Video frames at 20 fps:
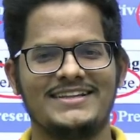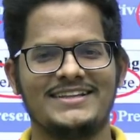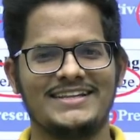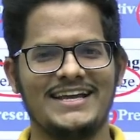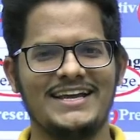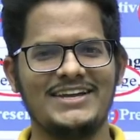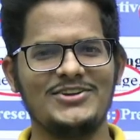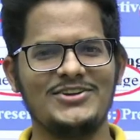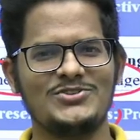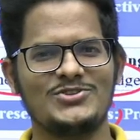
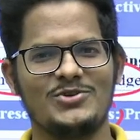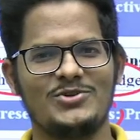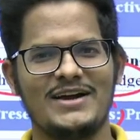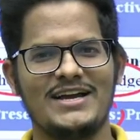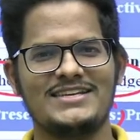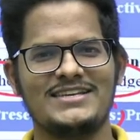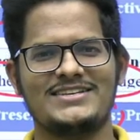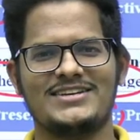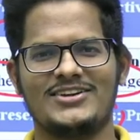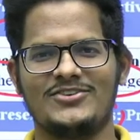Thank you so
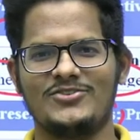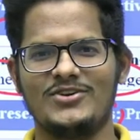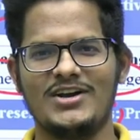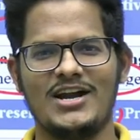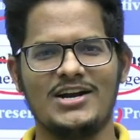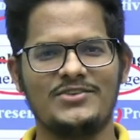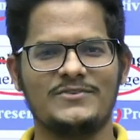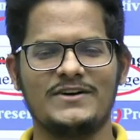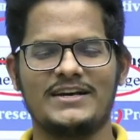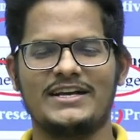much. Do
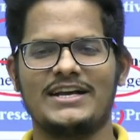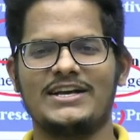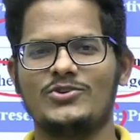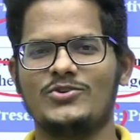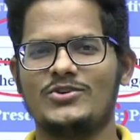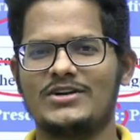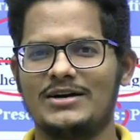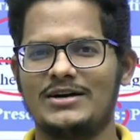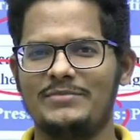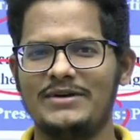not forget
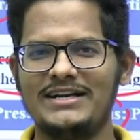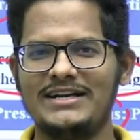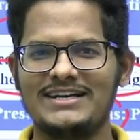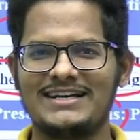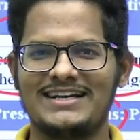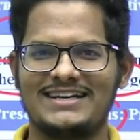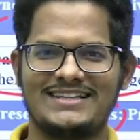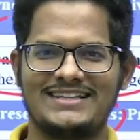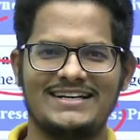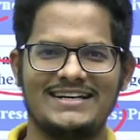to comment
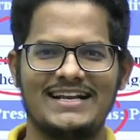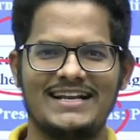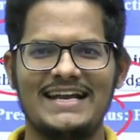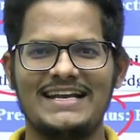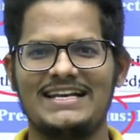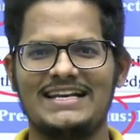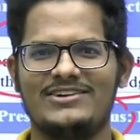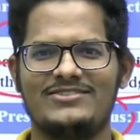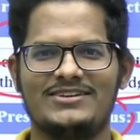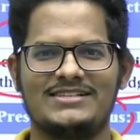the
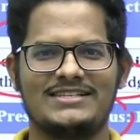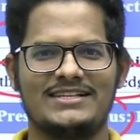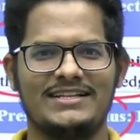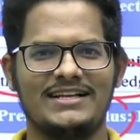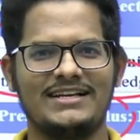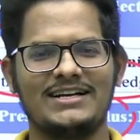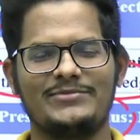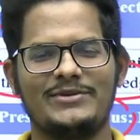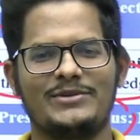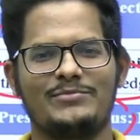9 levels in
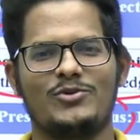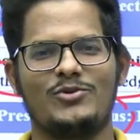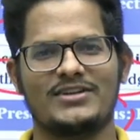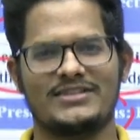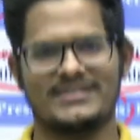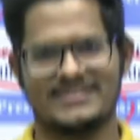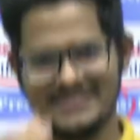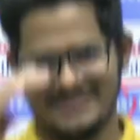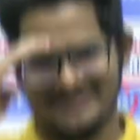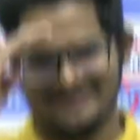the comment
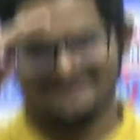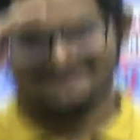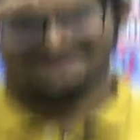box.